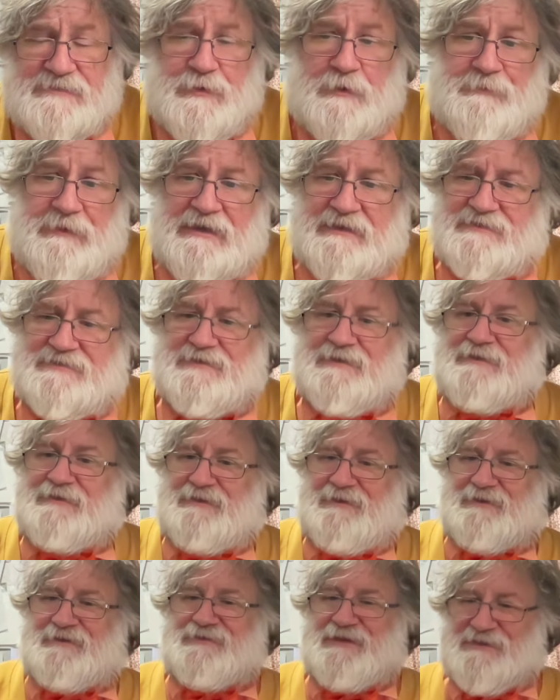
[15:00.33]
what makes
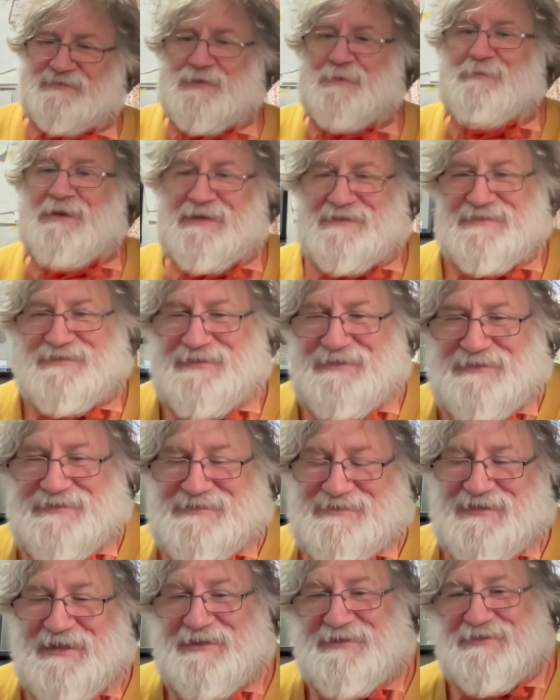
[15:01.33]
it, in a
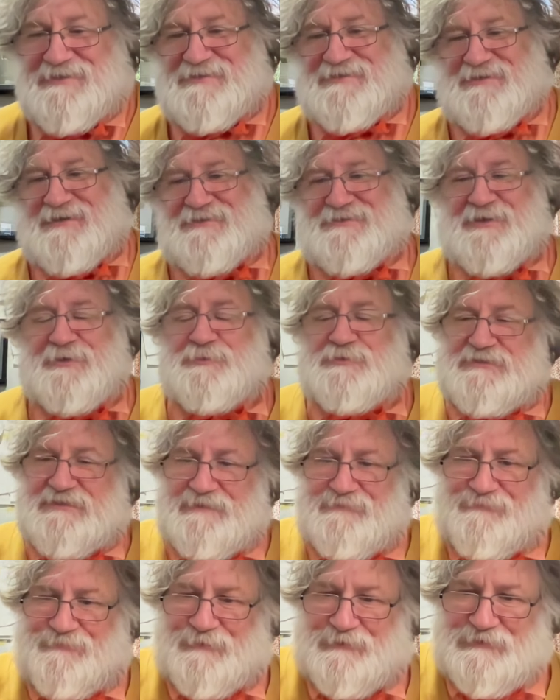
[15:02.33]
sense, so
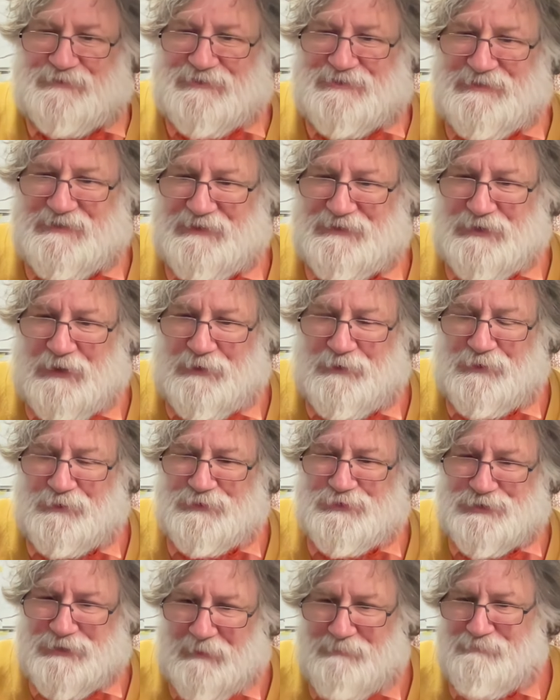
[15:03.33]
different to the
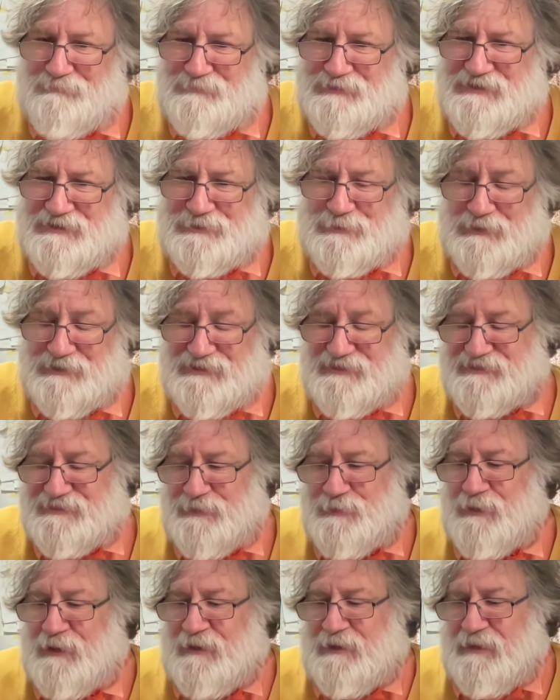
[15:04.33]
Donald Trump situation.
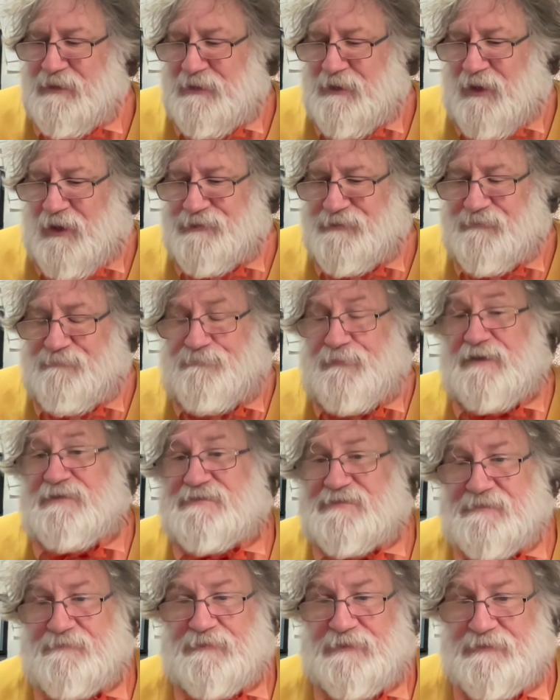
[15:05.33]
So on the
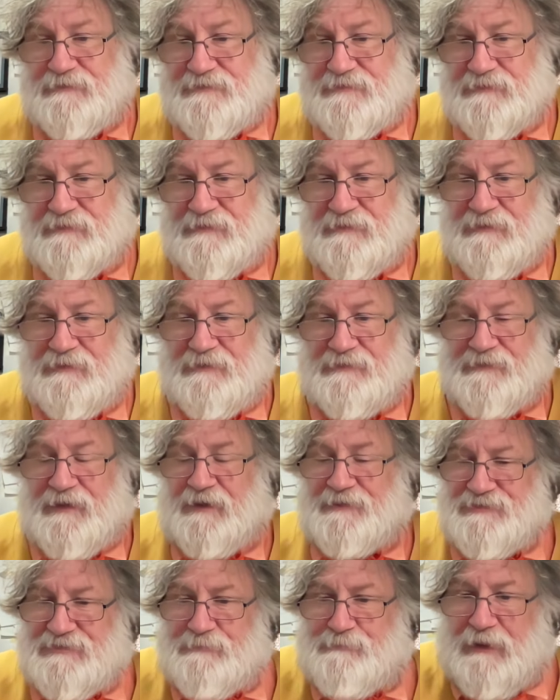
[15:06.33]
face of it, the
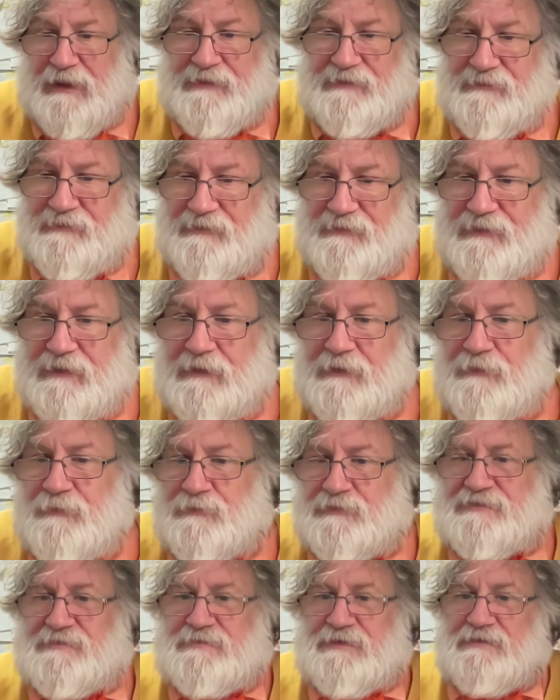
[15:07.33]
Hunter Biden thing
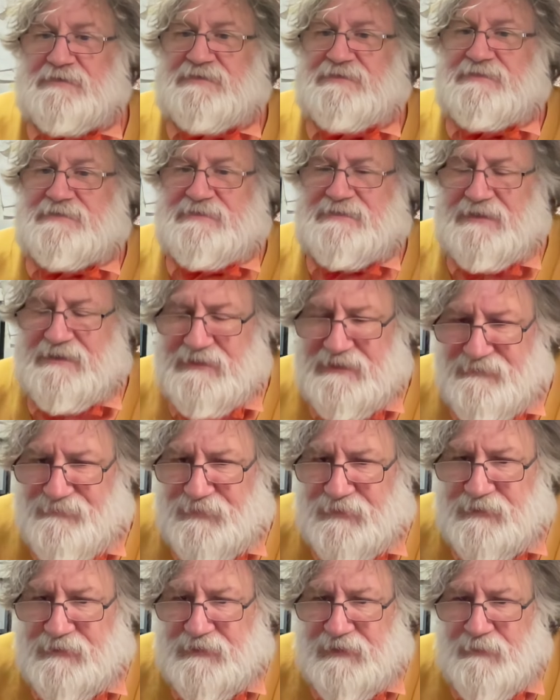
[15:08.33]
looks
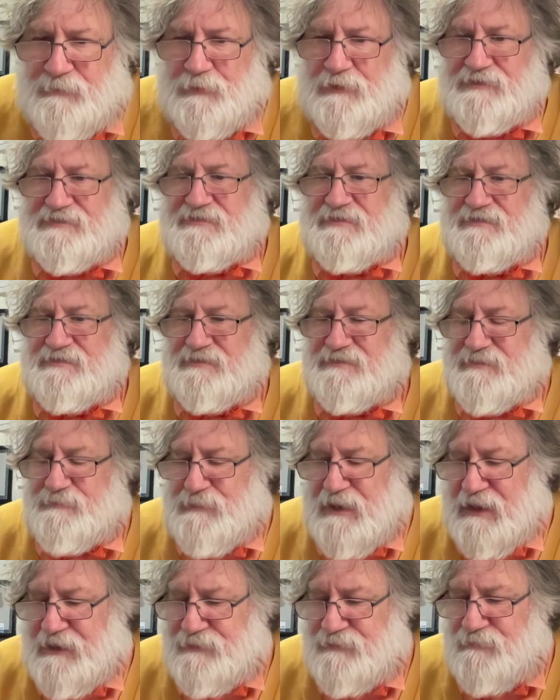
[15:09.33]
significantly worse. This is a
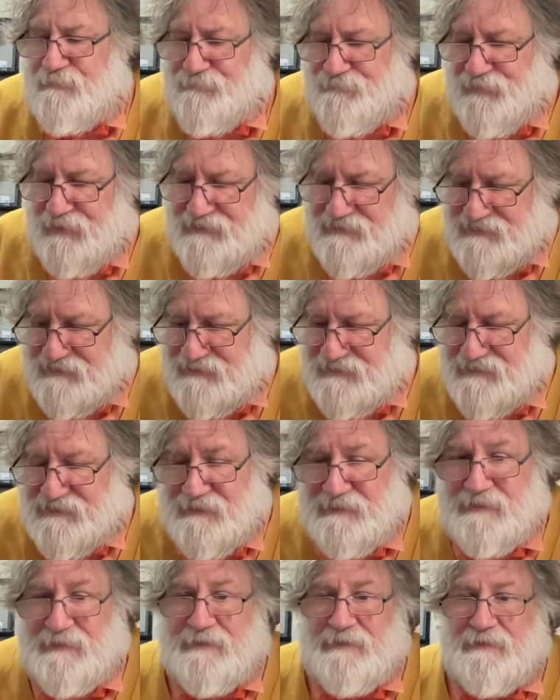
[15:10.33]
man who faces
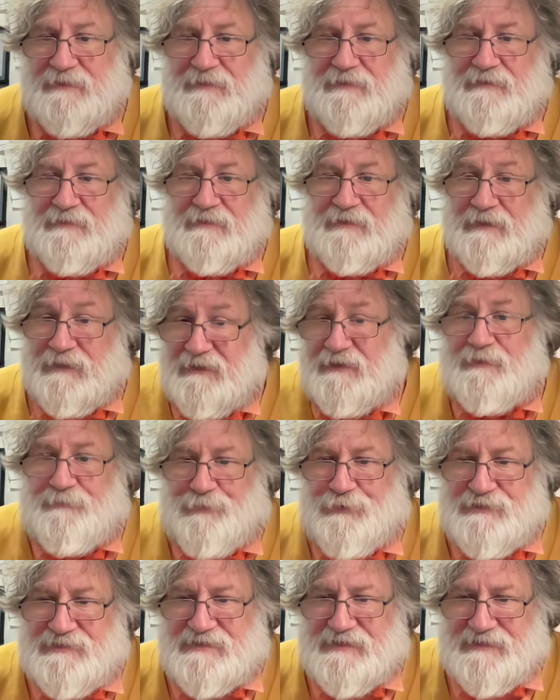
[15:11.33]
clear
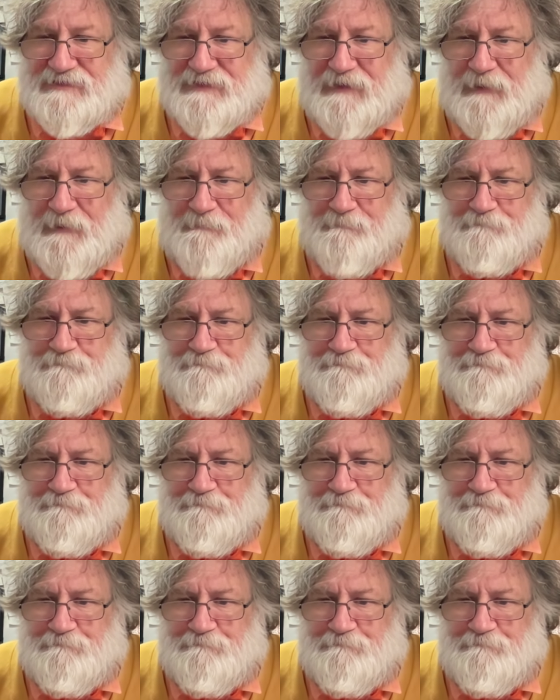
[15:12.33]
prison time.